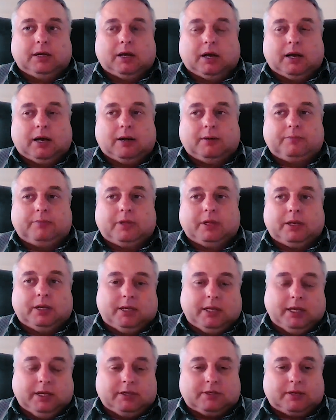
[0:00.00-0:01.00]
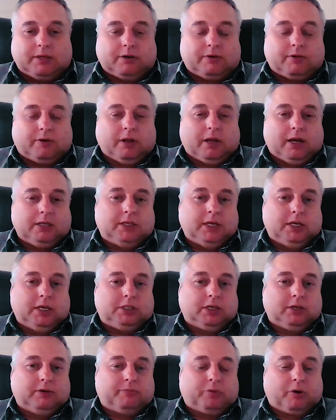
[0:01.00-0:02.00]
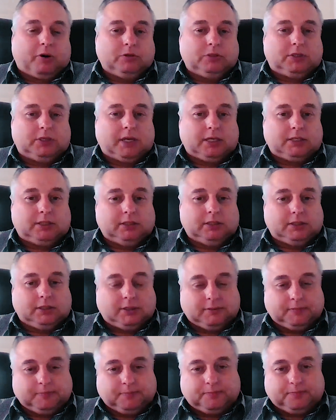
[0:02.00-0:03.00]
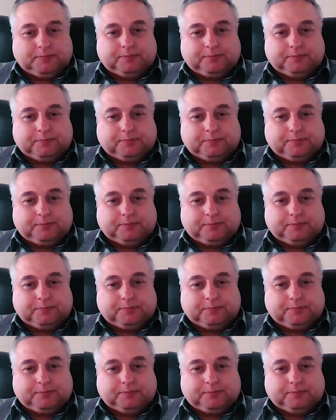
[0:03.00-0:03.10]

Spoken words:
the decentralization of processes.